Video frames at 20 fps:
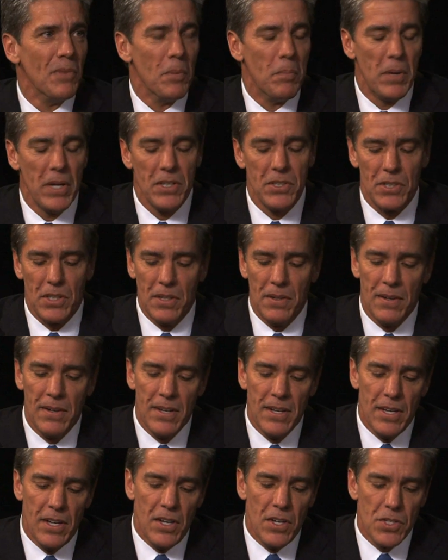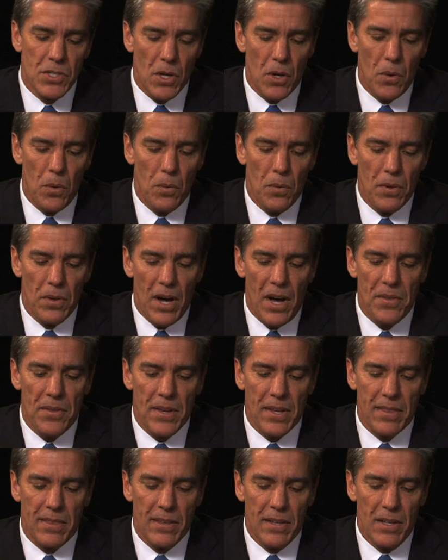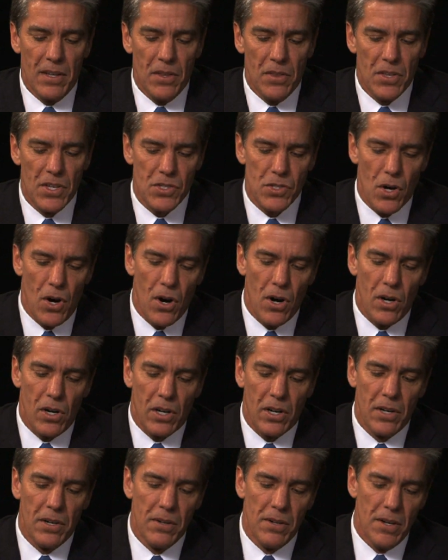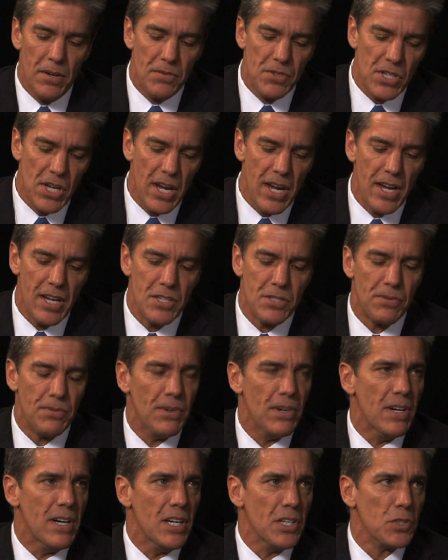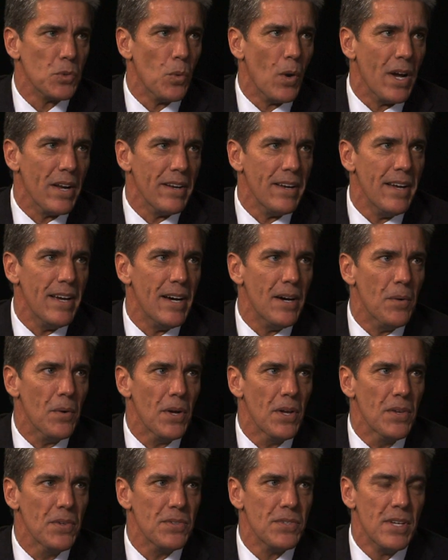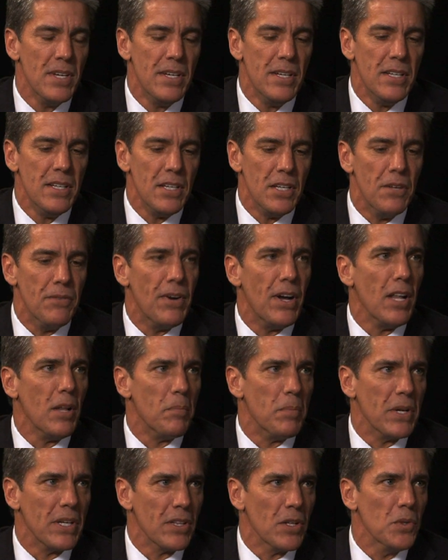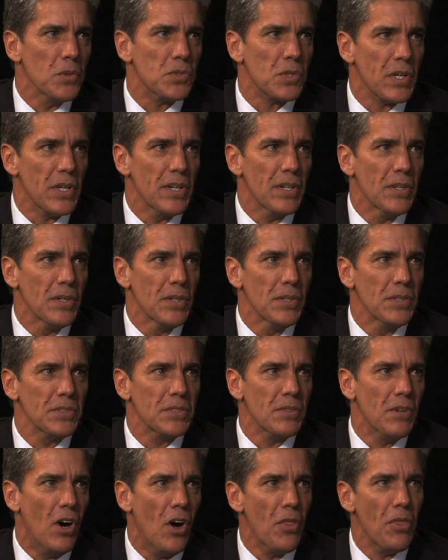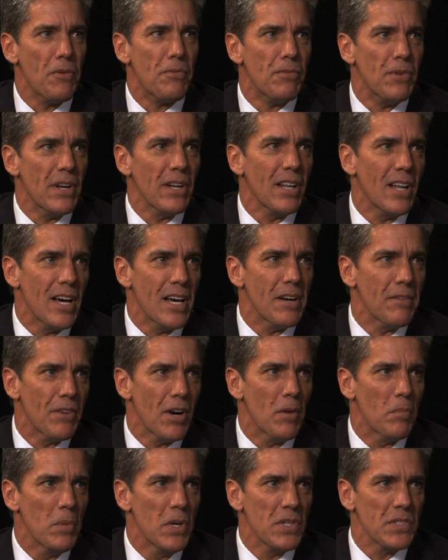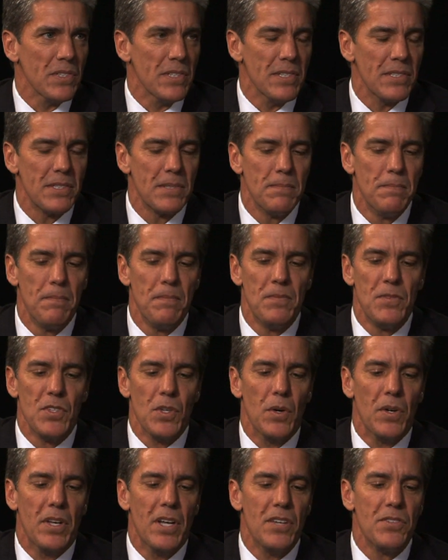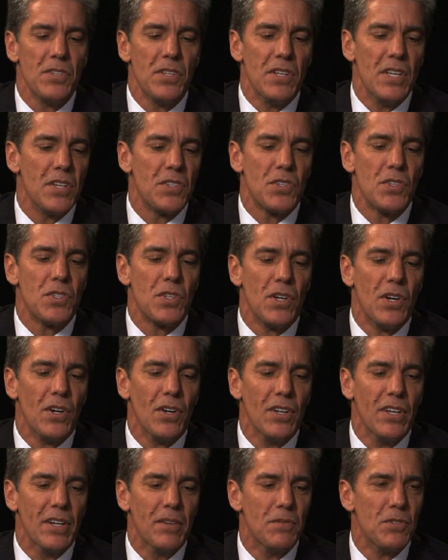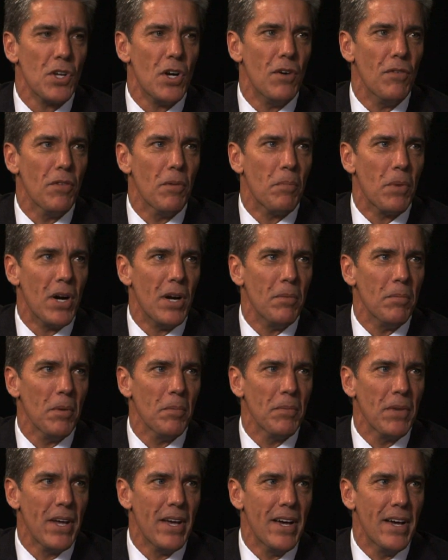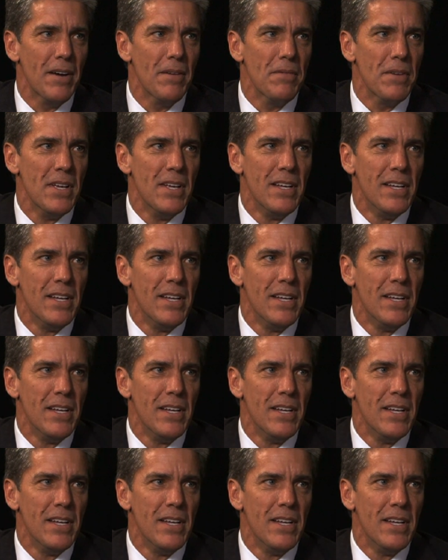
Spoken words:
the picture. So I think this arc of change for us right now is developing those skills on the front line of our business. So it doesn't necessarily solve the problem to have